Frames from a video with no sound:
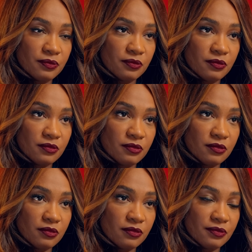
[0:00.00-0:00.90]

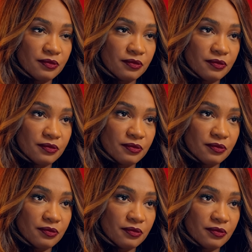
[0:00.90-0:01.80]

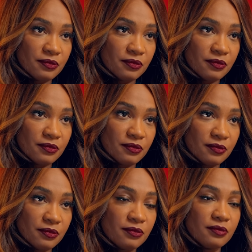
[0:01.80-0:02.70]

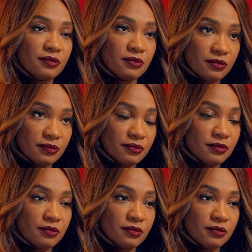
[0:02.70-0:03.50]
(silent)